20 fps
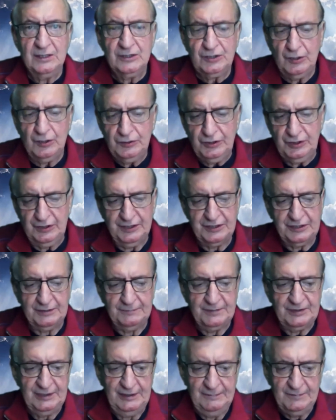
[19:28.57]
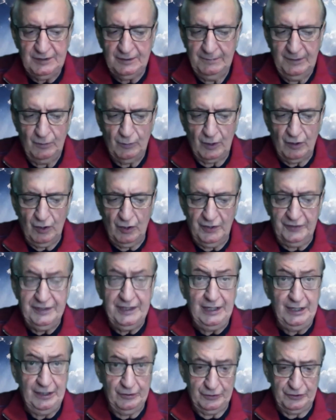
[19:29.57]
Socialism seems to be where all
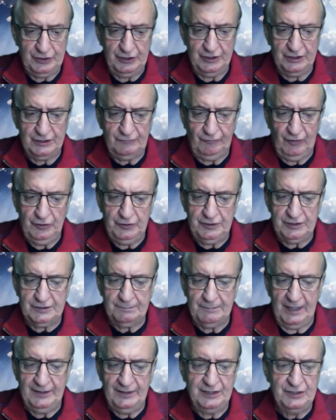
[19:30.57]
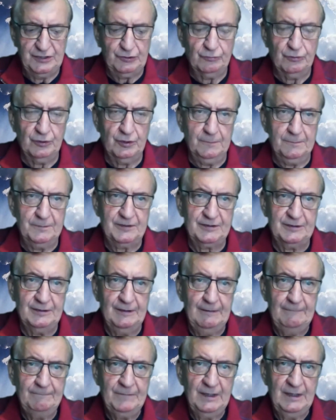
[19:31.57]
the energy is focused by these groups.
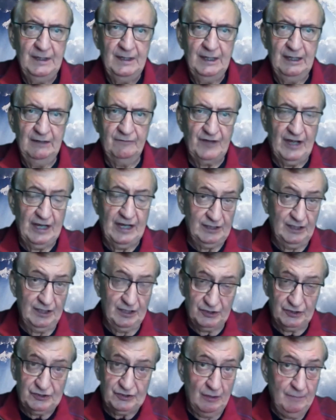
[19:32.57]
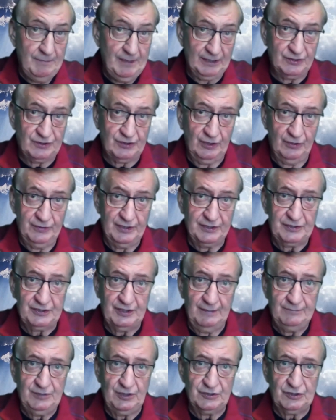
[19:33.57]
In fact, it is so much so that
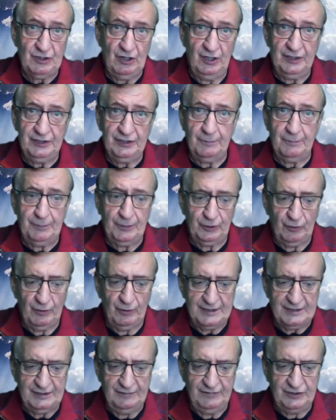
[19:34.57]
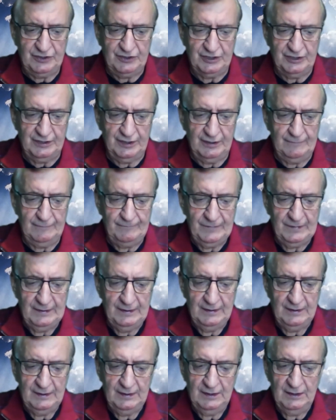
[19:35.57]
some just call it the progressive agenda.
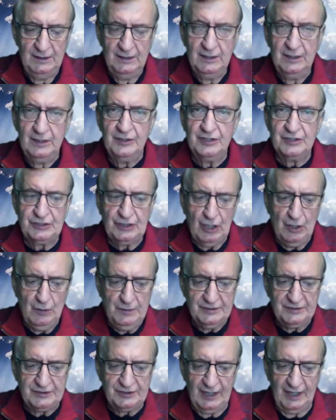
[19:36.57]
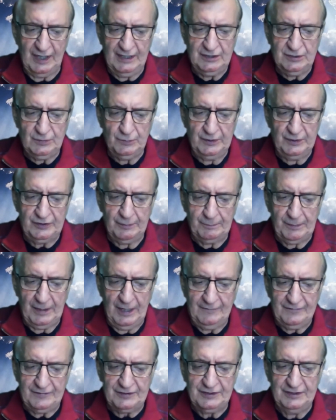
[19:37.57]
This coincides with the
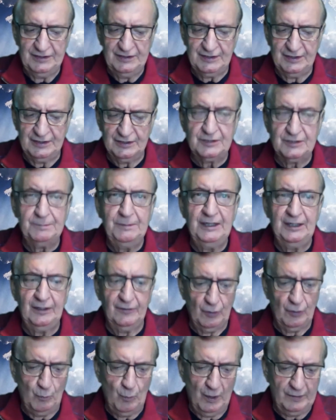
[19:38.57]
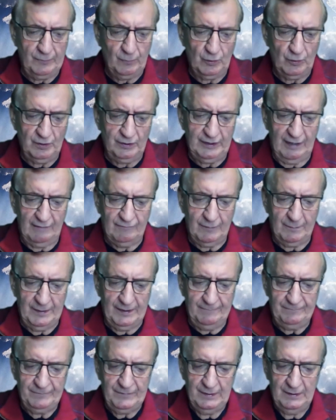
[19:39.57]
prophecies that speak of the one world
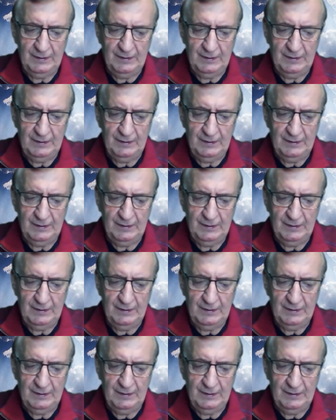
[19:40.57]
government.